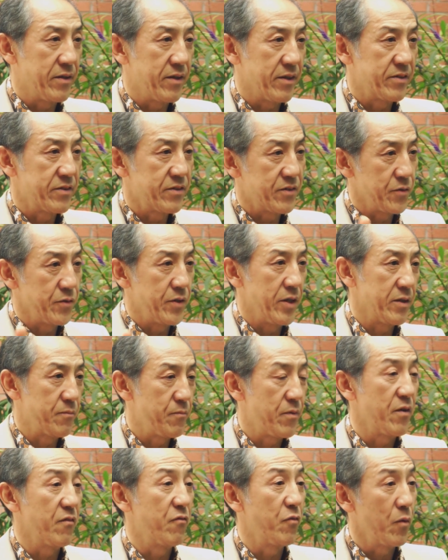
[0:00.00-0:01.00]
the student
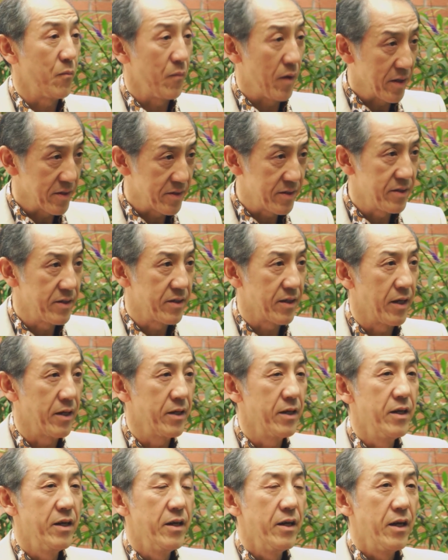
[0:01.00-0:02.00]
performance. Okay?